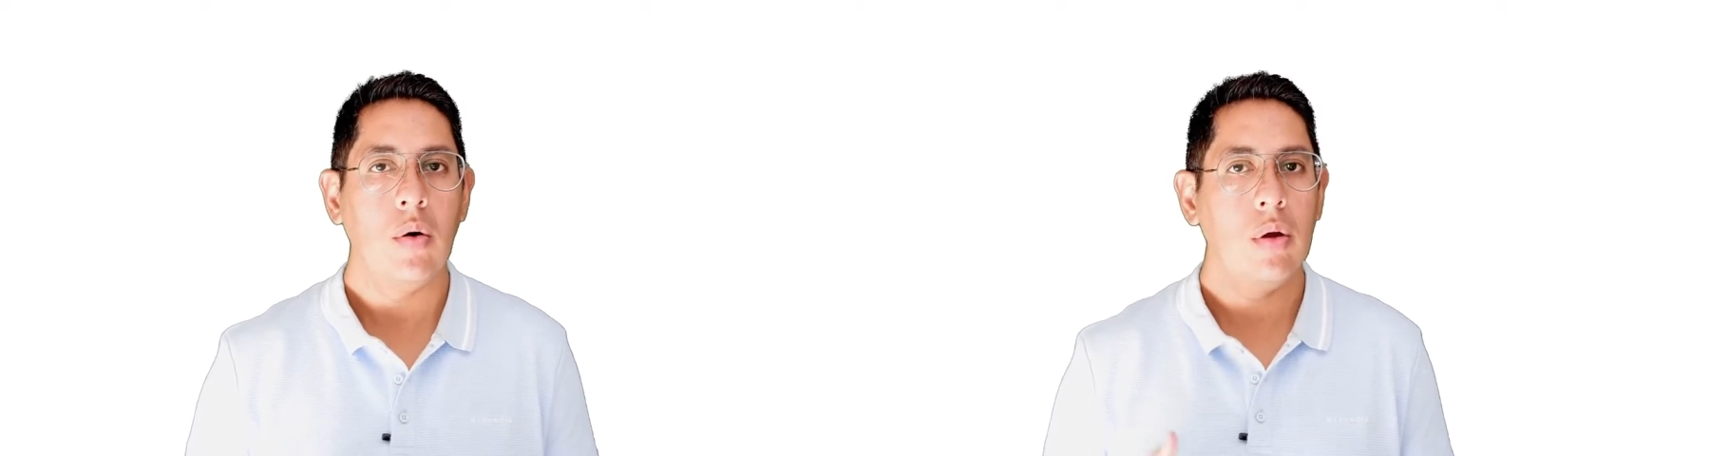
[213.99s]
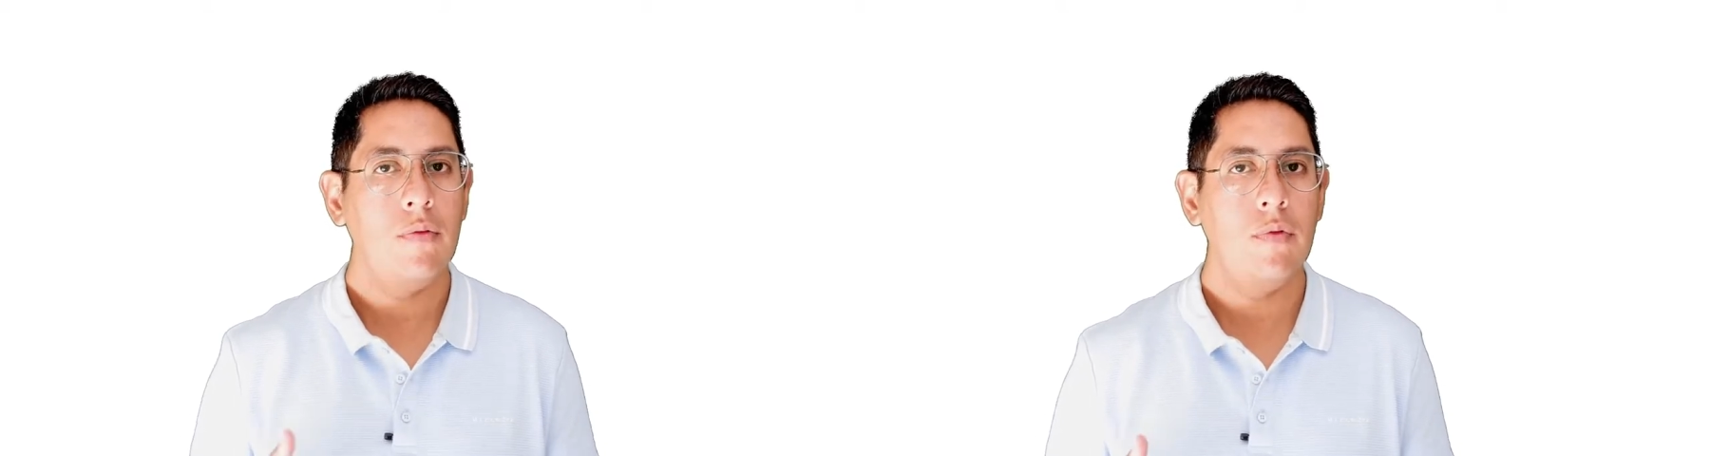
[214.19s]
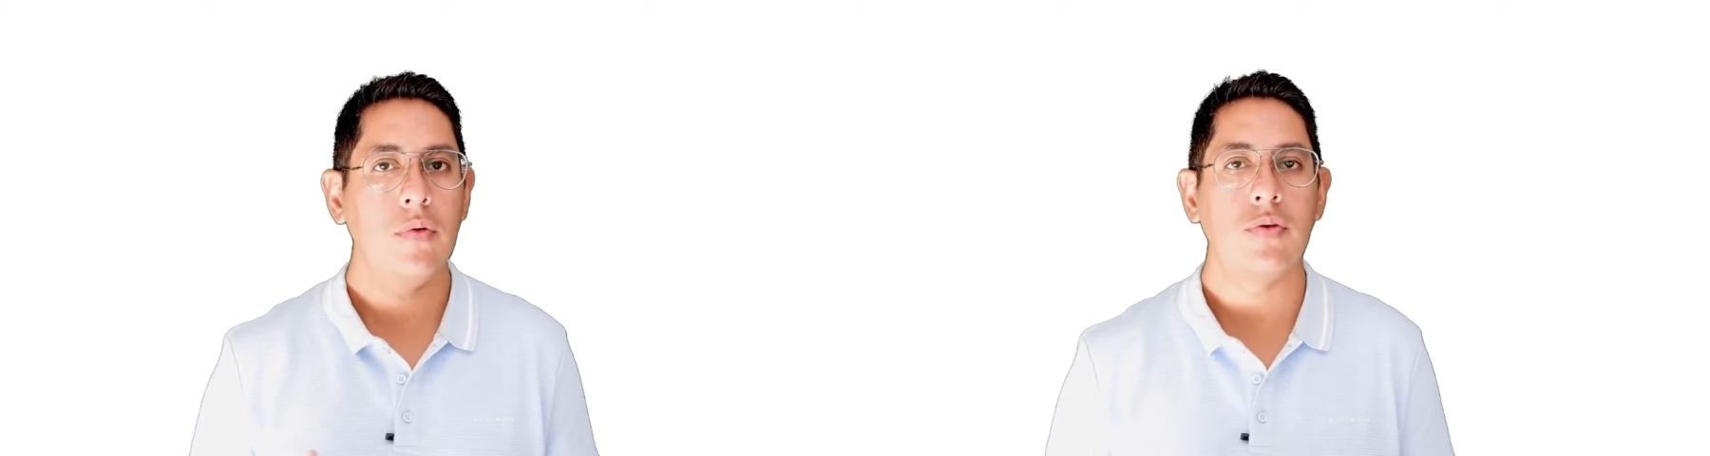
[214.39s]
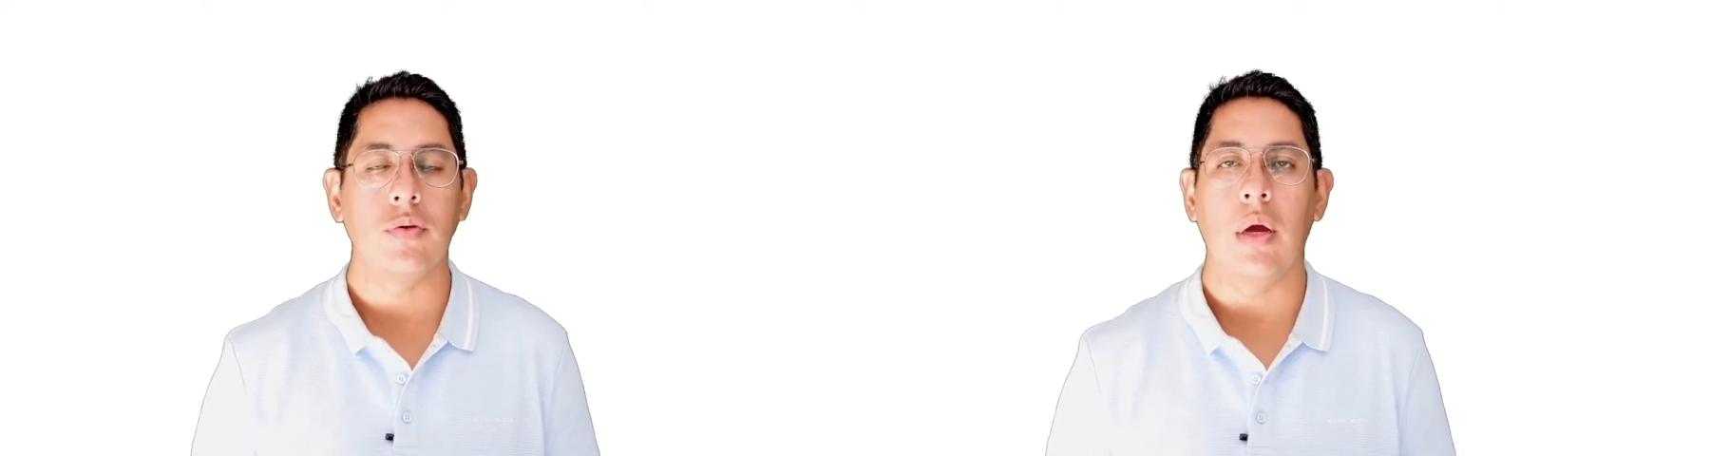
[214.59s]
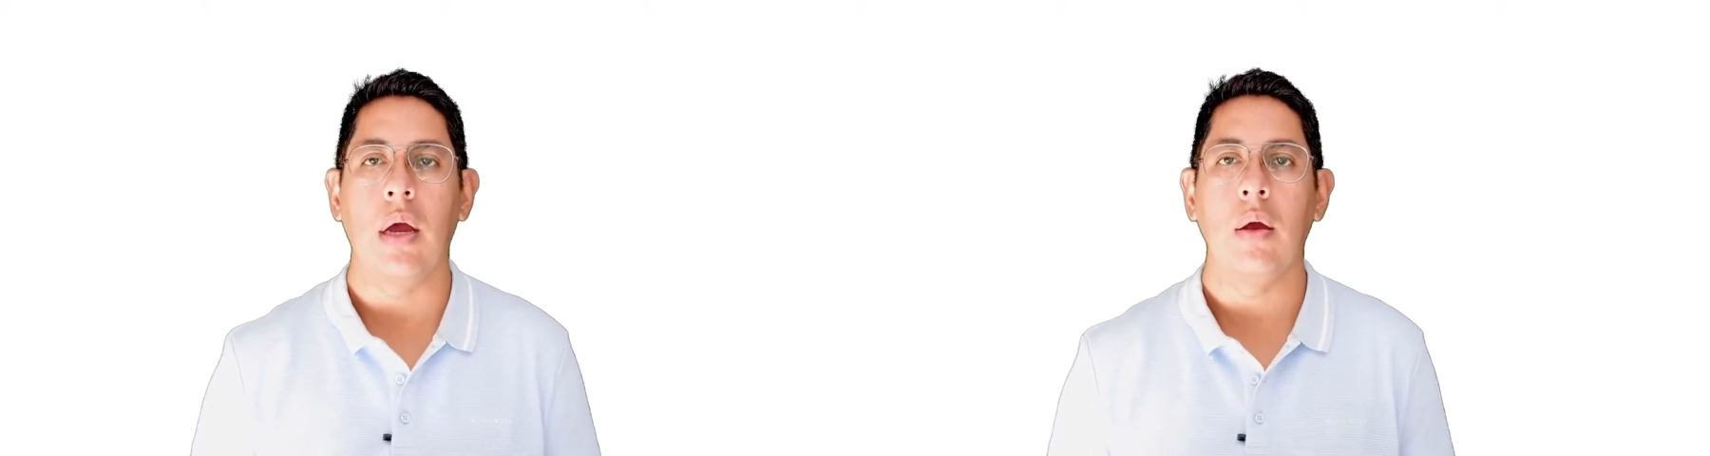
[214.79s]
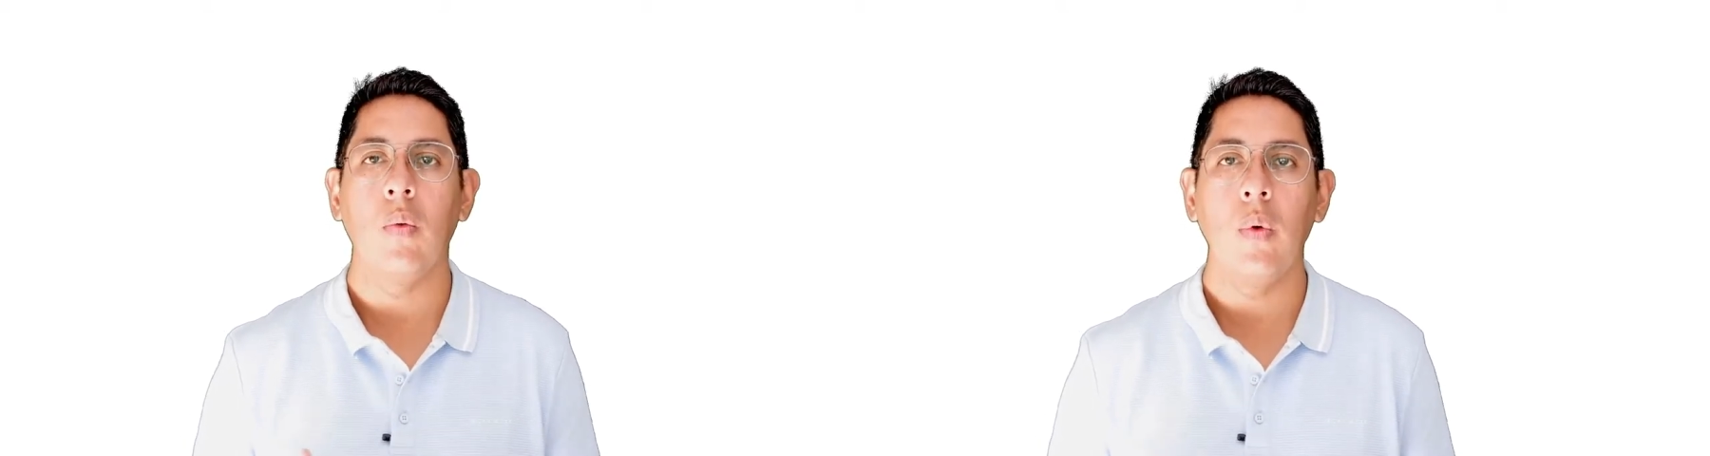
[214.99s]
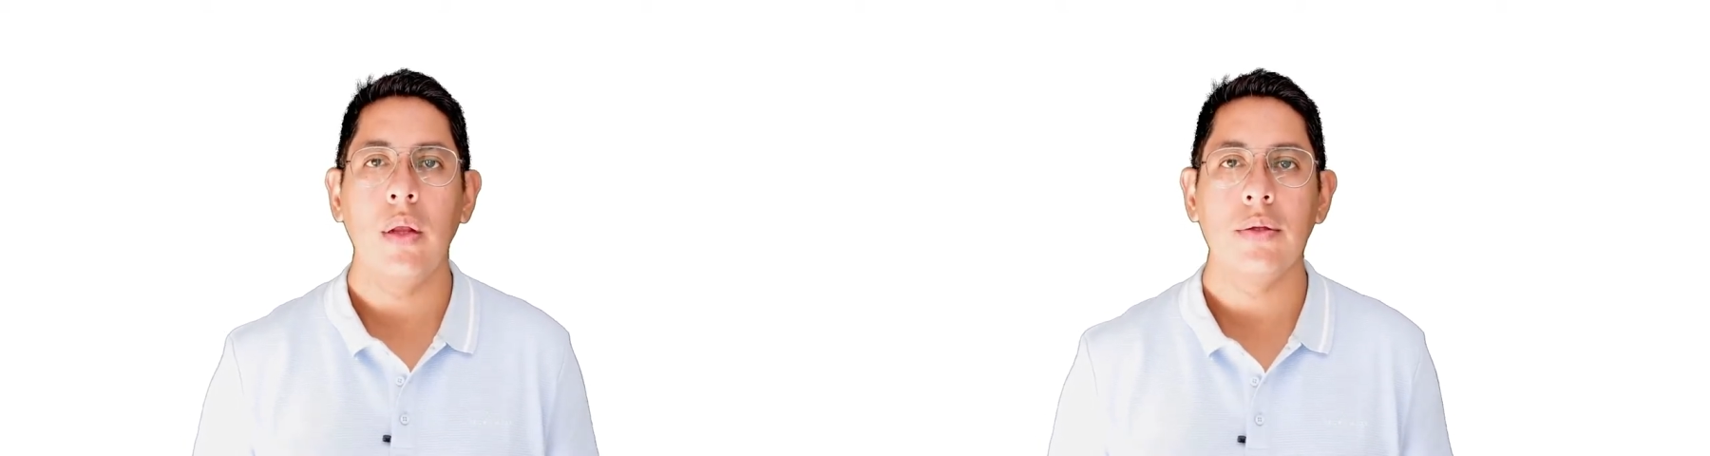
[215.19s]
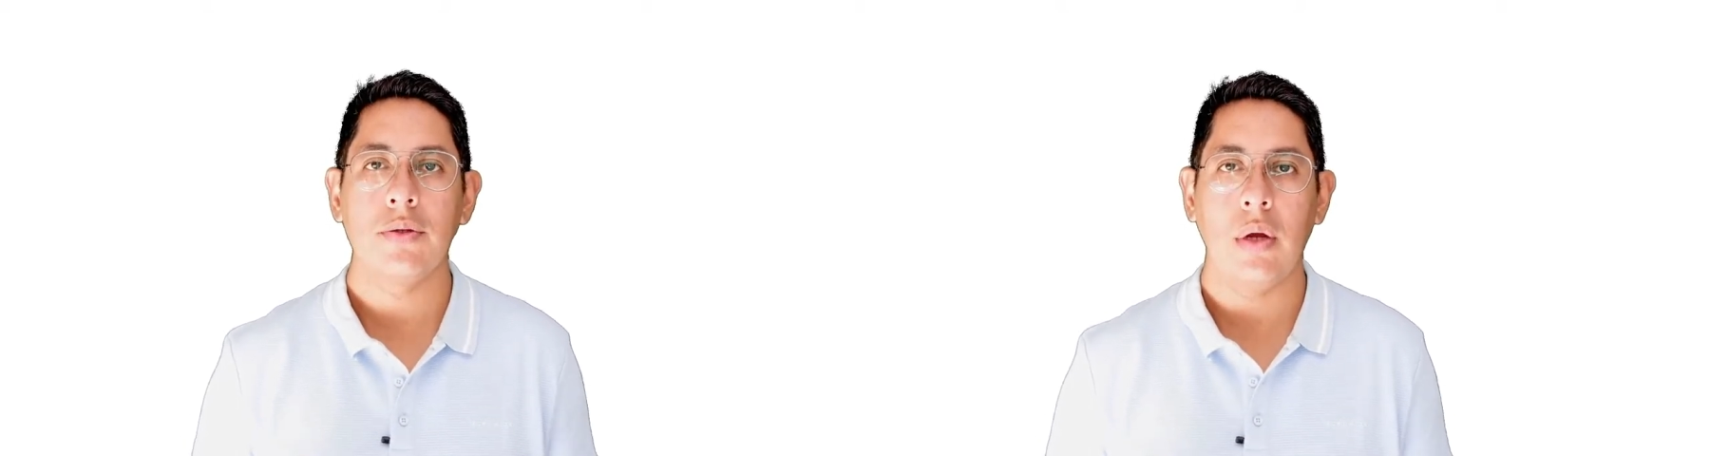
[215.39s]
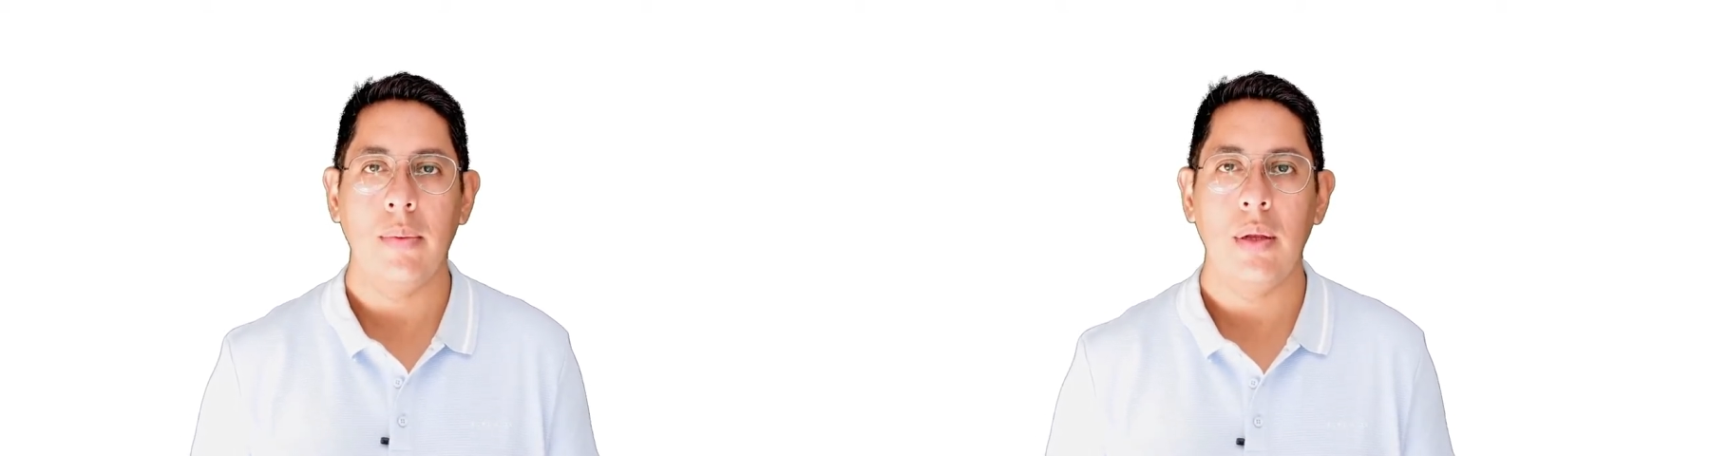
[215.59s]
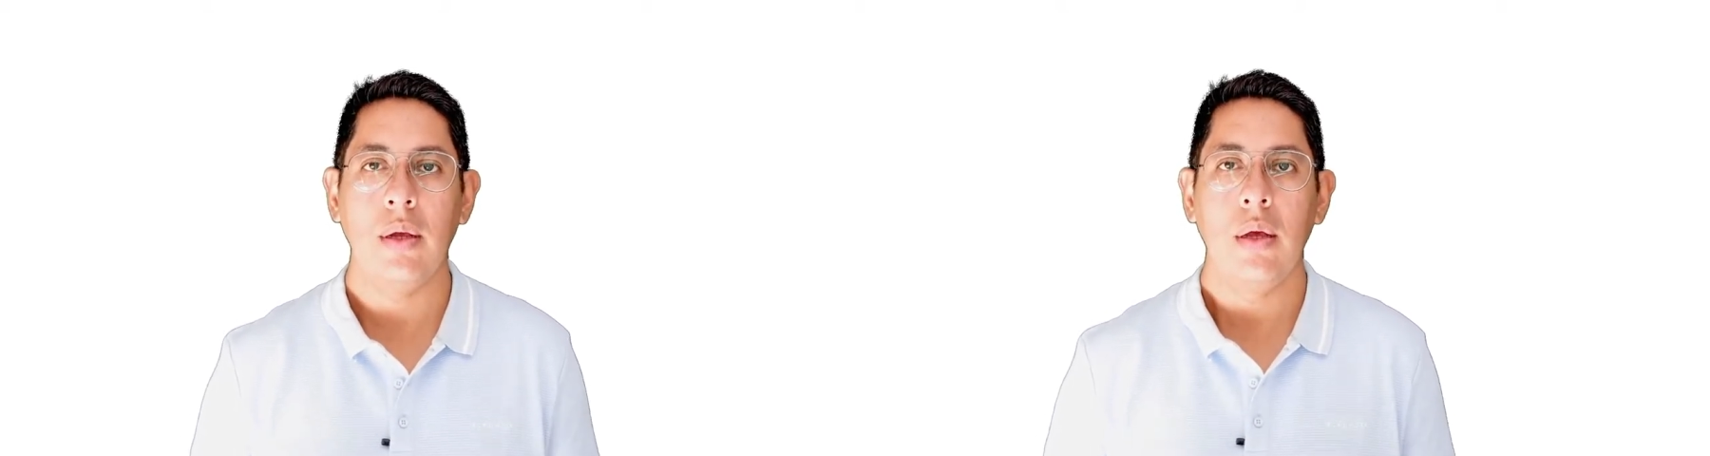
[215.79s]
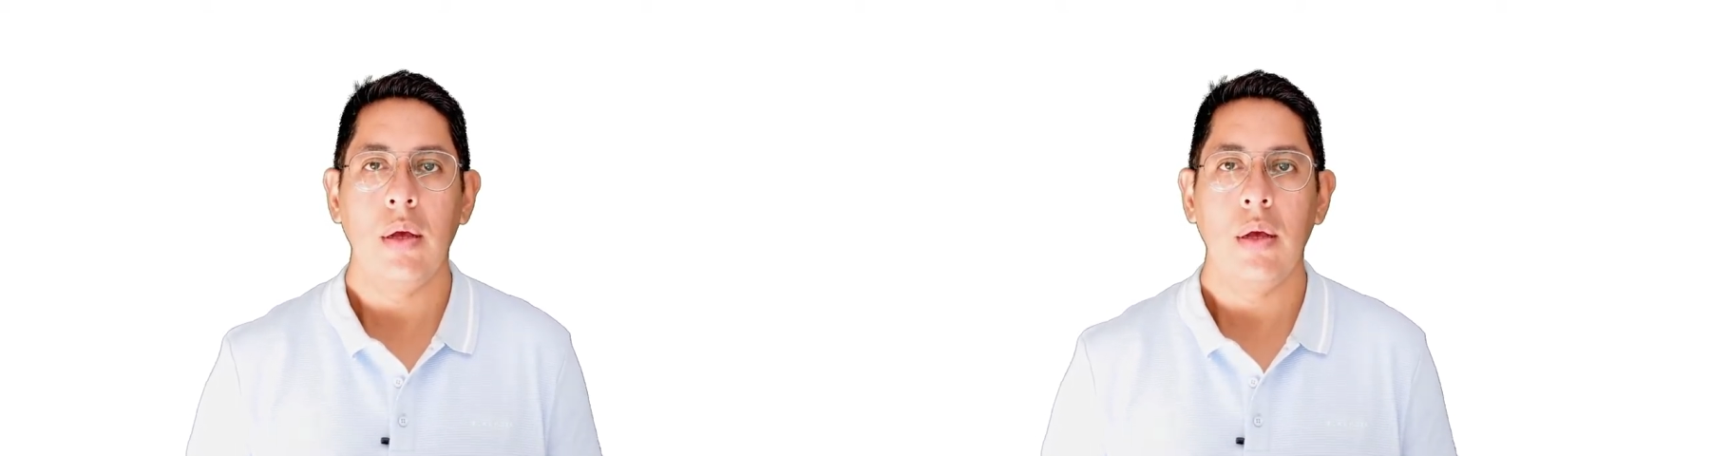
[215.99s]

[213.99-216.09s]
or in future, I will travel,